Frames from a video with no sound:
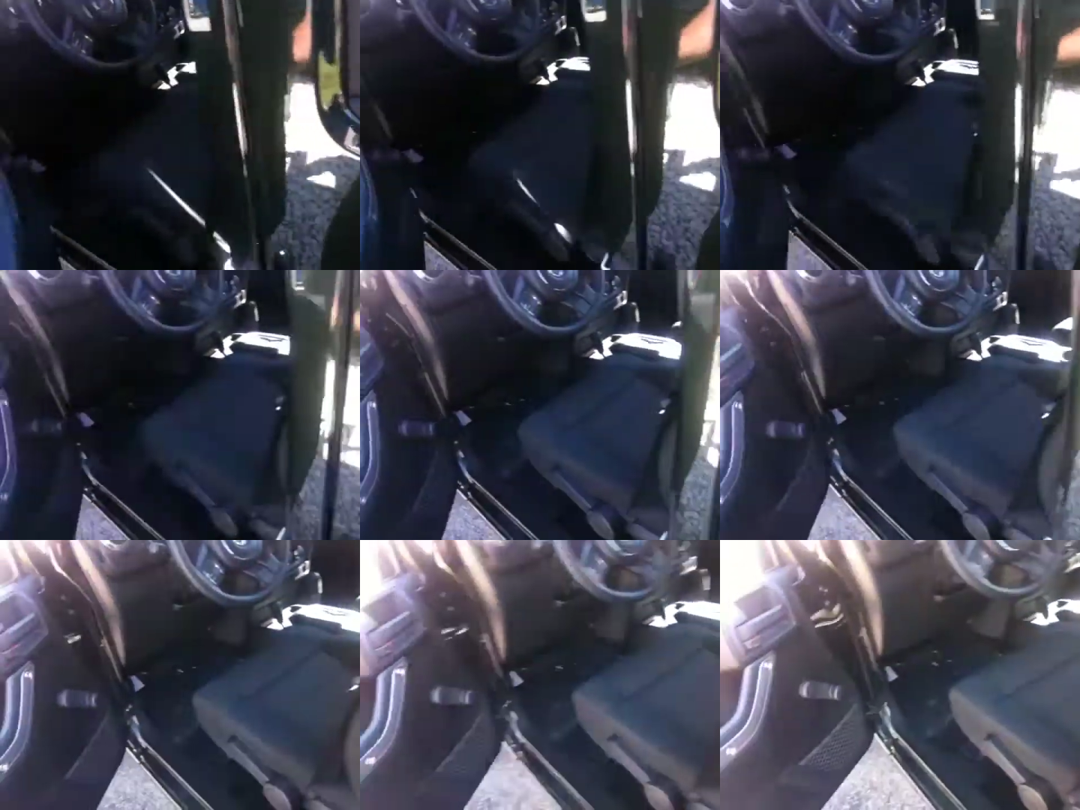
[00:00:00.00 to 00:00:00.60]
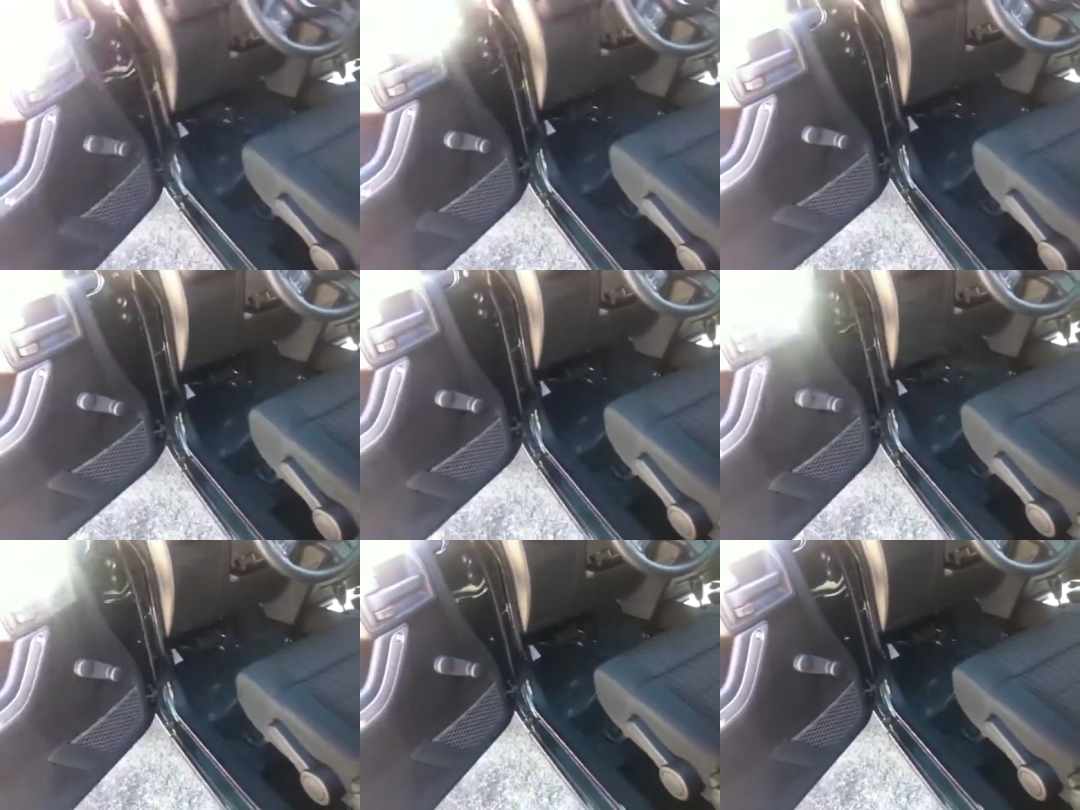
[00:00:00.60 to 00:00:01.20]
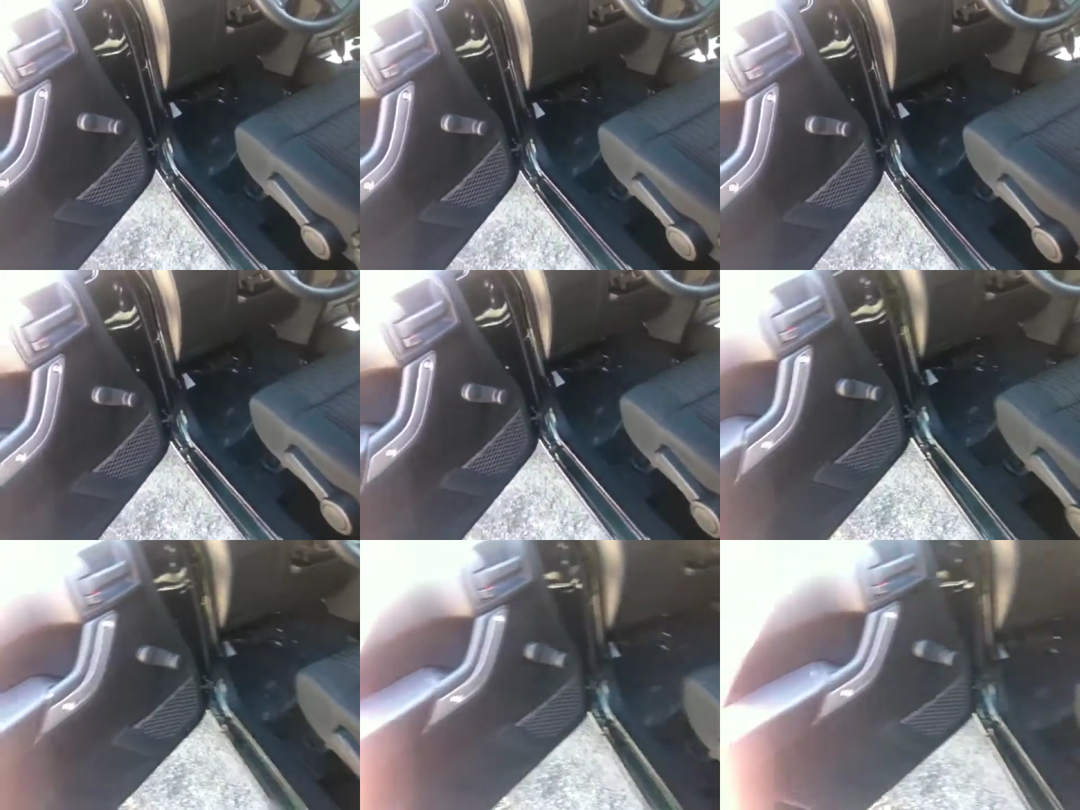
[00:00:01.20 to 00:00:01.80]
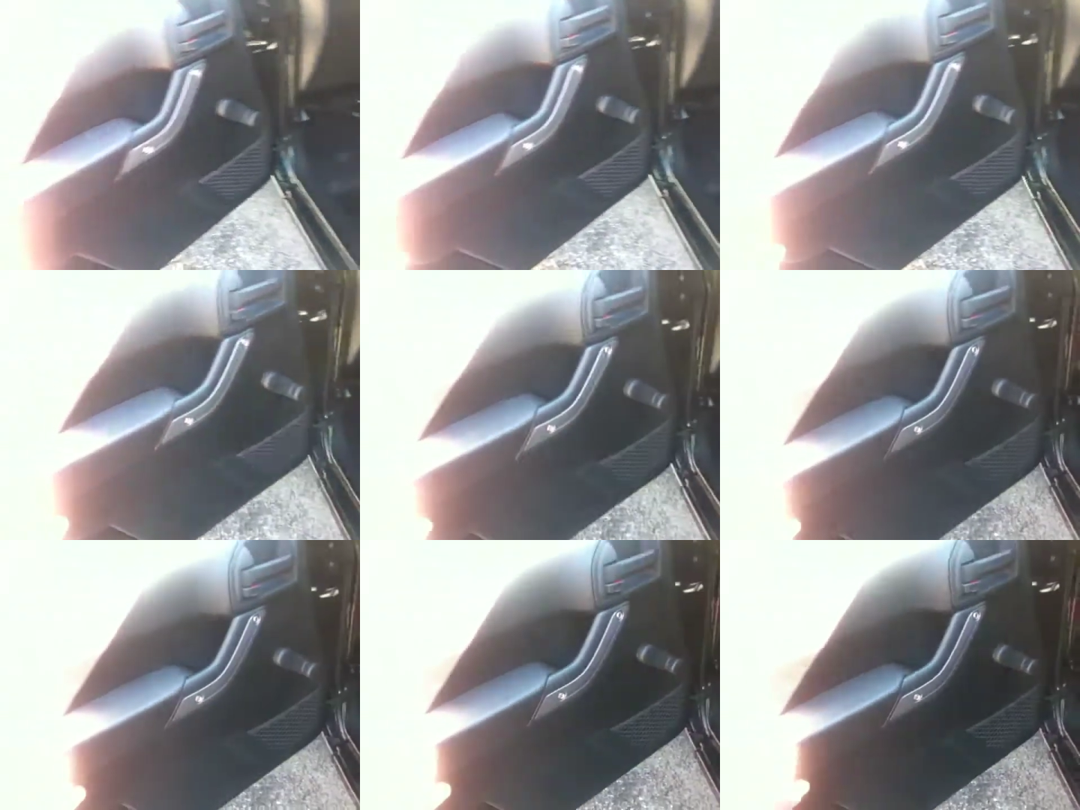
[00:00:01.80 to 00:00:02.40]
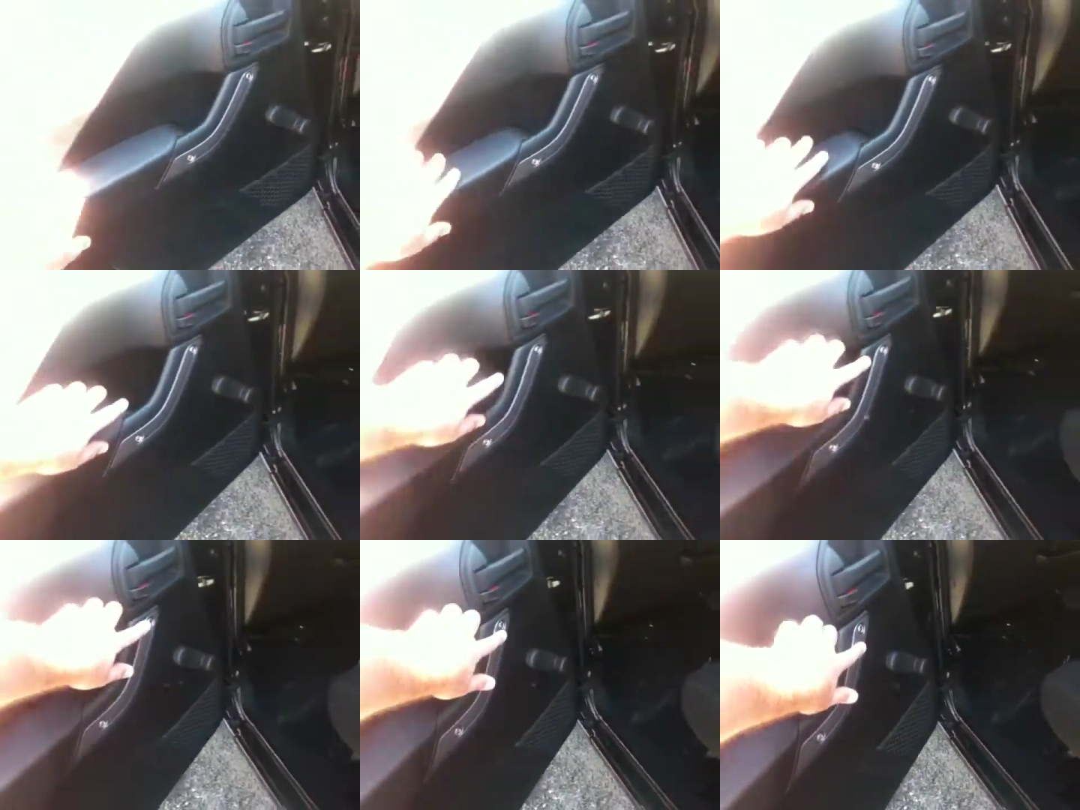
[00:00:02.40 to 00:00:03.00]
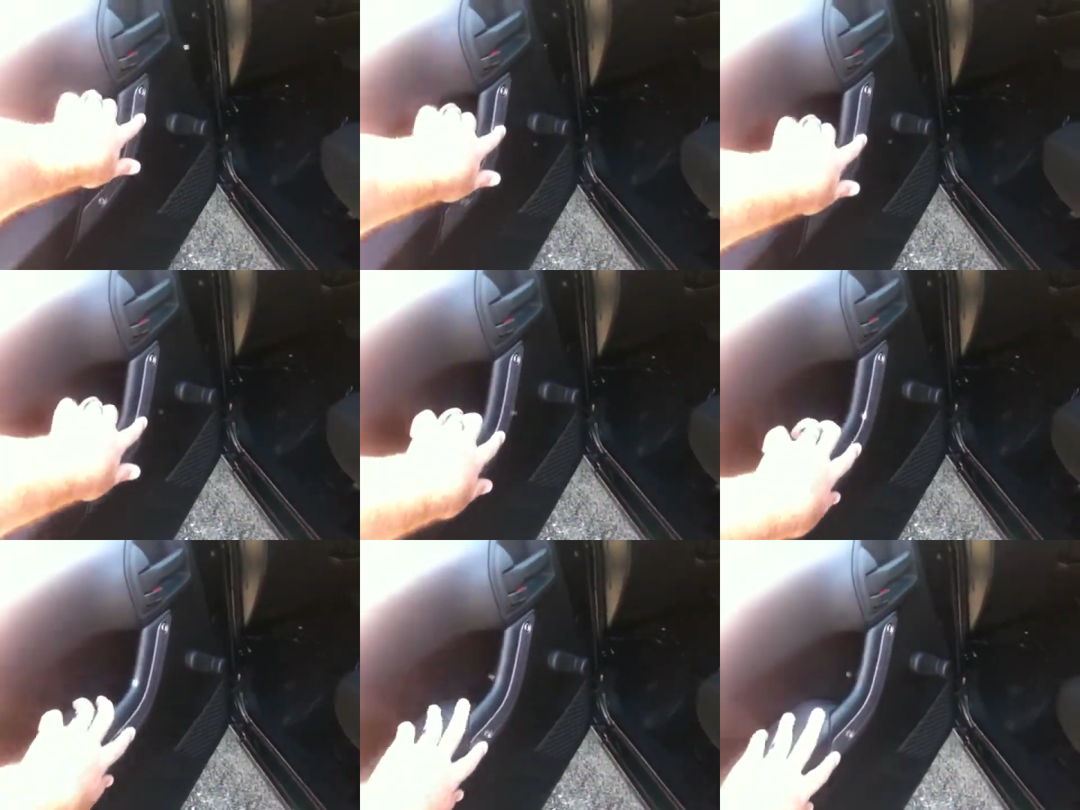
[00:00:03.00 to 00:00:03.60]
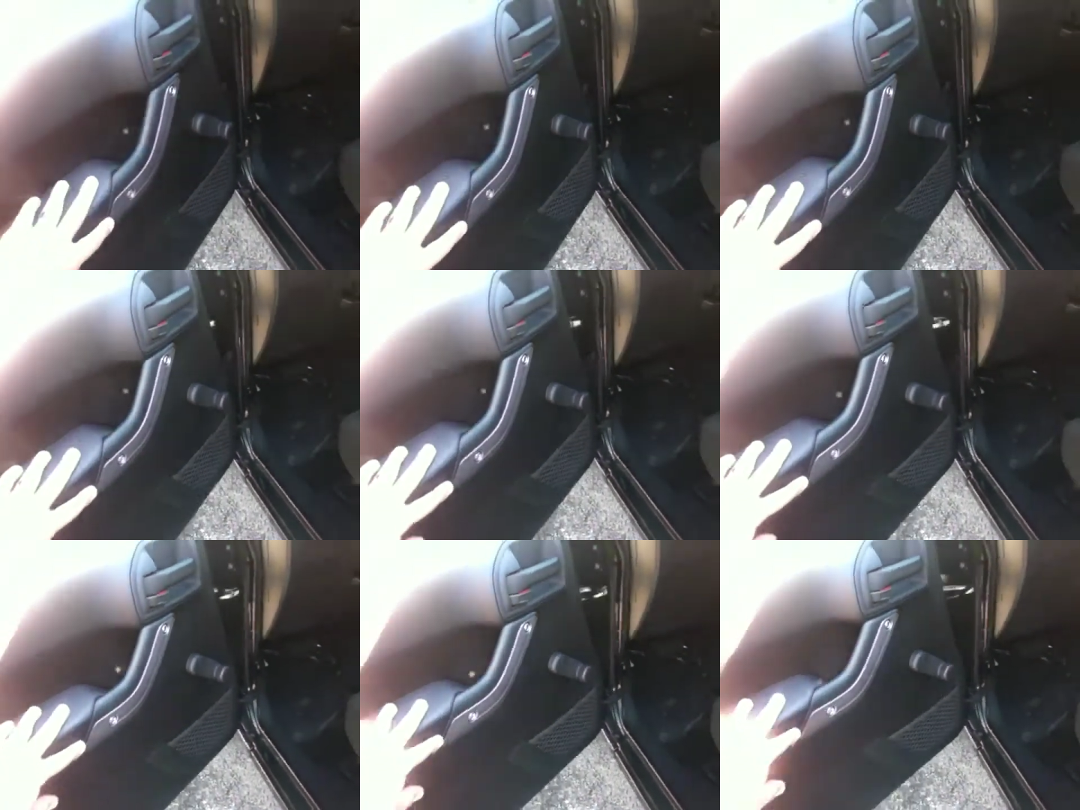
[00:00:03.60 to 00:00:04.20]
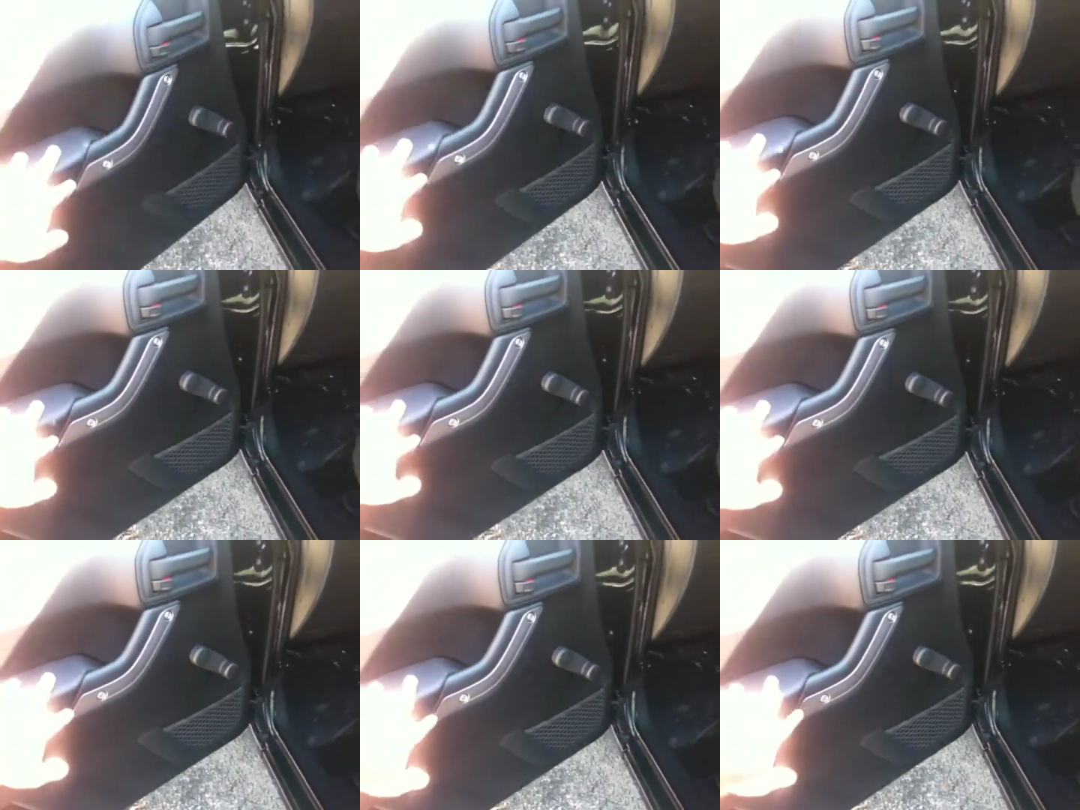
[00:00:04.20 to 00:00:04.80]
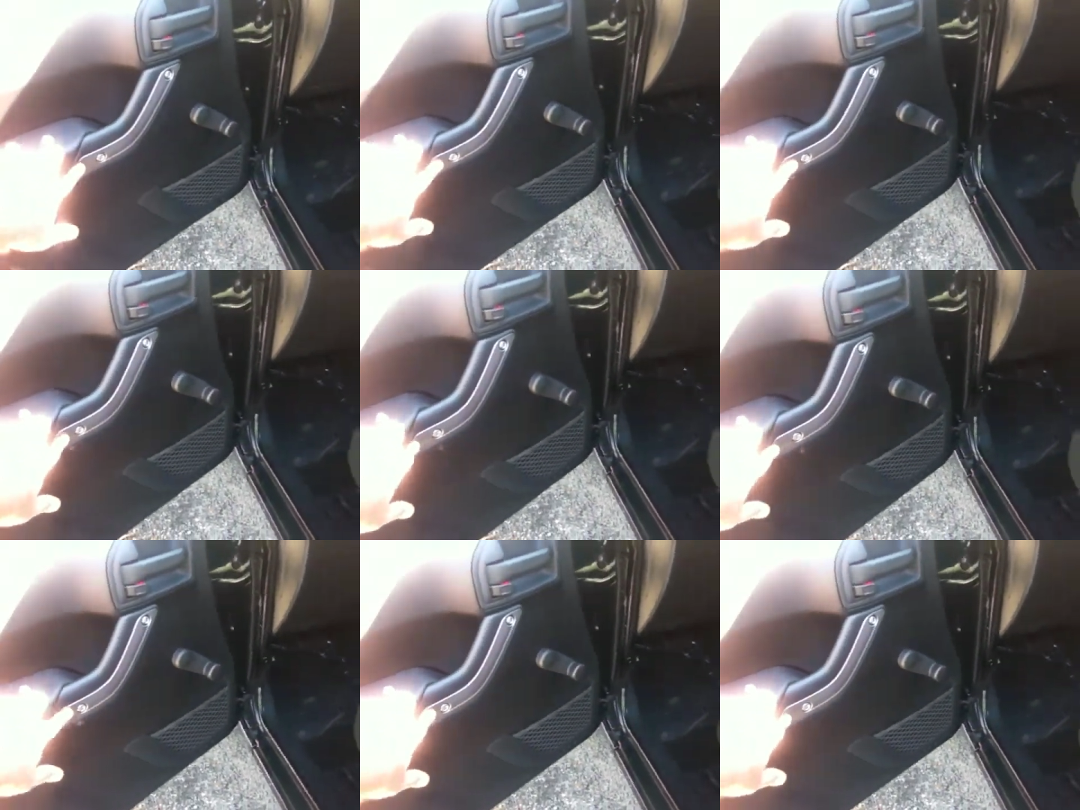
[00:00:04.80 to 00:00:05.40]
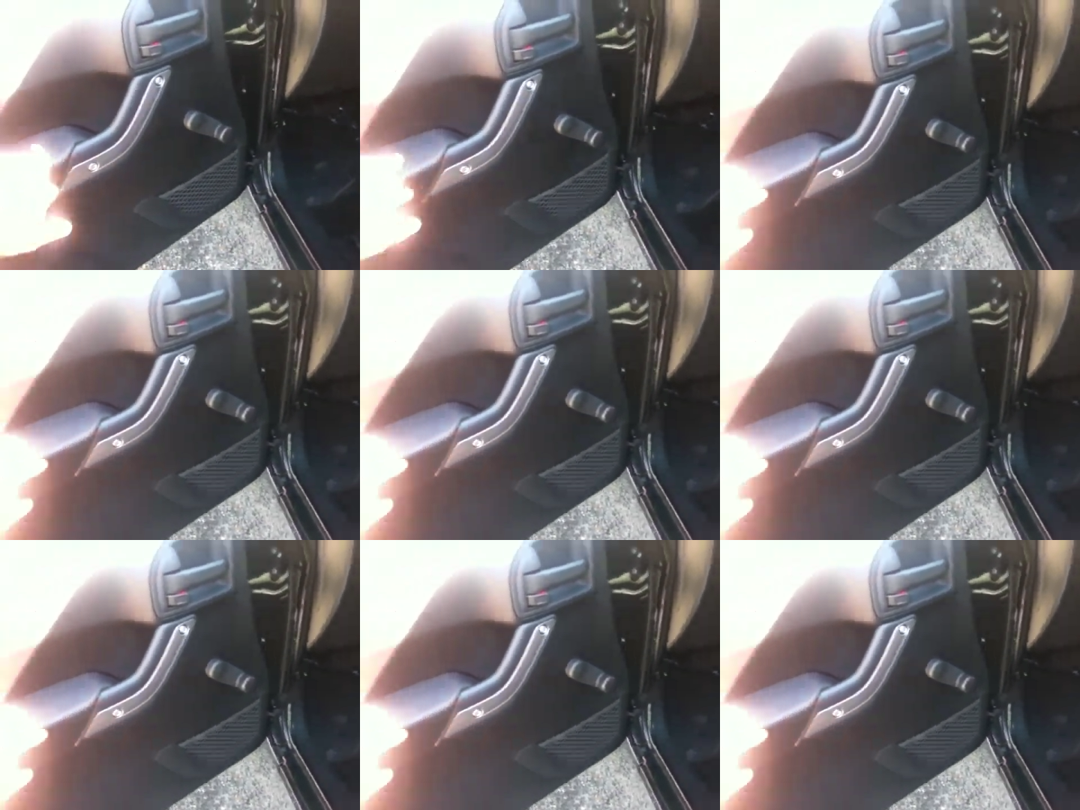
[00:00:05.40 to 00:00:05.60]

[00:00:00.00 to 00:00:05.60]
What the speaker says: [unreadable: no face in view]